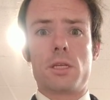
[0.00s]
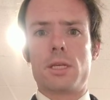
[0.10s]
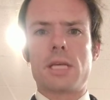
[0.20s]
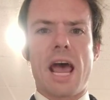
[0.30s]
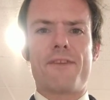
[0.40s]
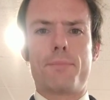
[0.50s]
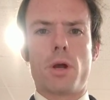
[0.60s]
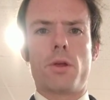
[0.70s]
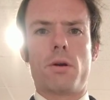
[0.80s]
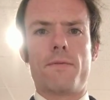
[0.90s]
this
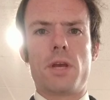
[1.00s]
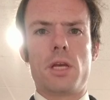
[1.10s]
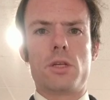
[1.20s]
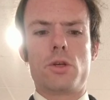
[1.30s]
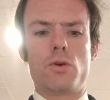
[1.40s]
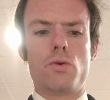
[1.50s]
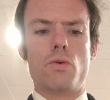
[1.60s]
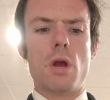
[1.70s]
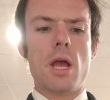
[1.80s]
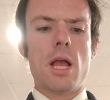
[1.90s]
half-brother of his, who